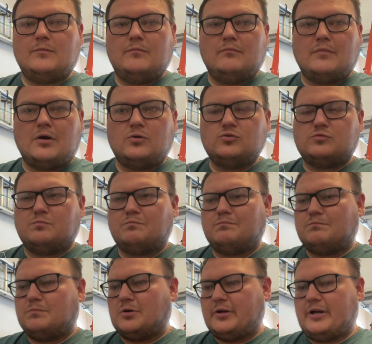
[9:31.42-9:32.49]
Mold's
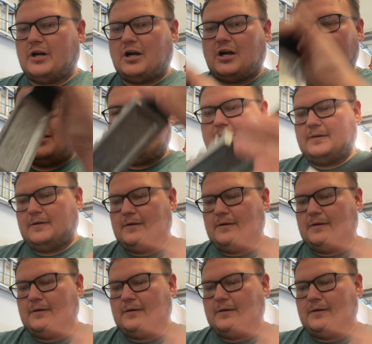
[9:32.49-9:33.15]
pretty hot.